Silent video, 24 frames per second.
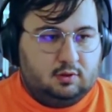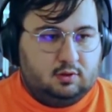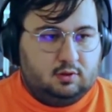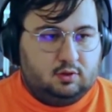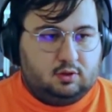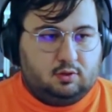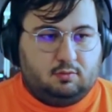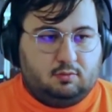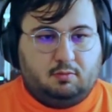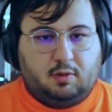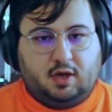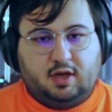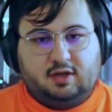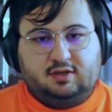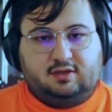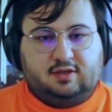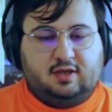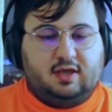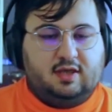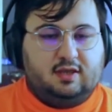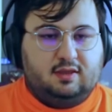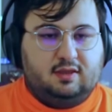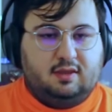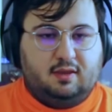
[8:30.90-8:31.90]
you
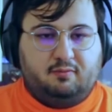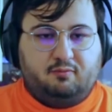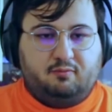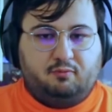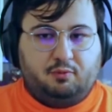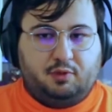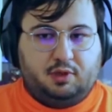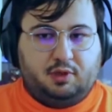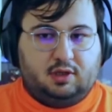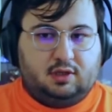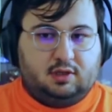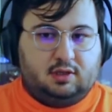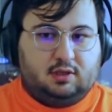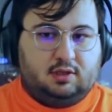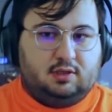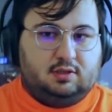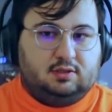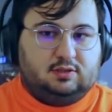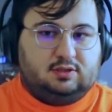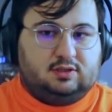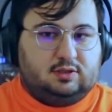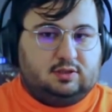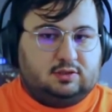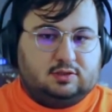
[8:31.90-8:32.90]
might end up with a
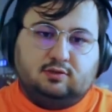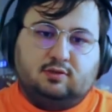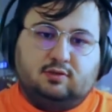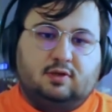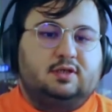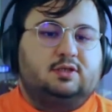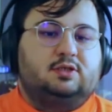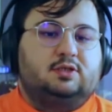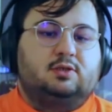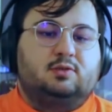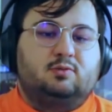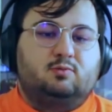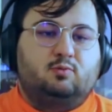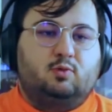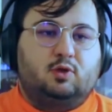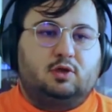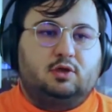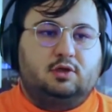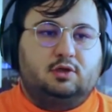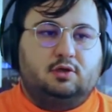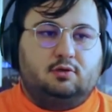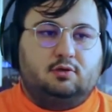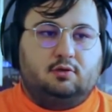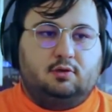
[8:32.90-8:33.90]
situation
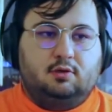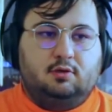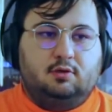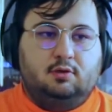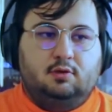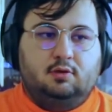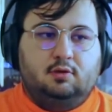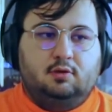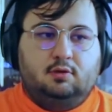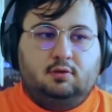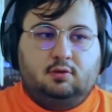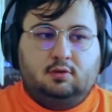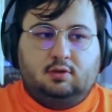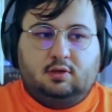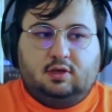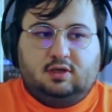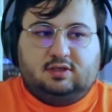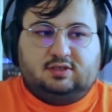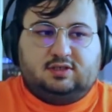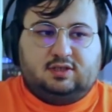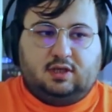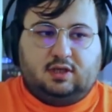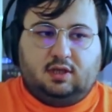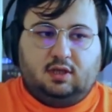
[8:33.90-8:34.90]
where
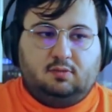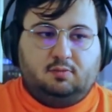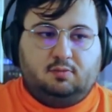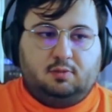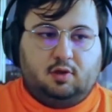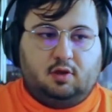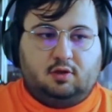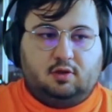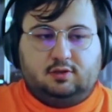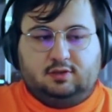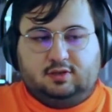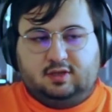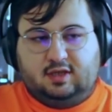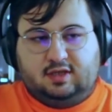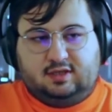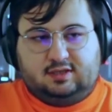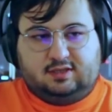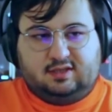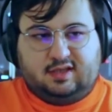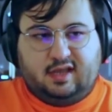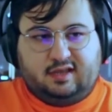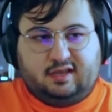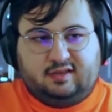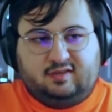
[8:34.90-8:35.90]
a single block
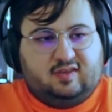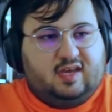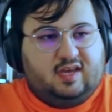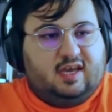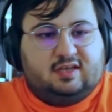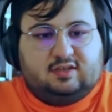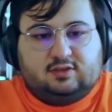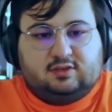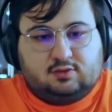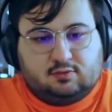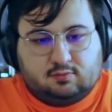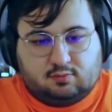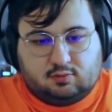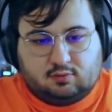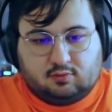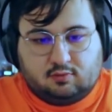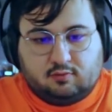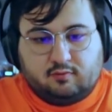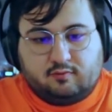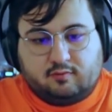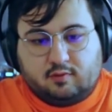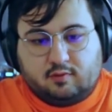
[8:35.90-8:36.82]
takes days to prove.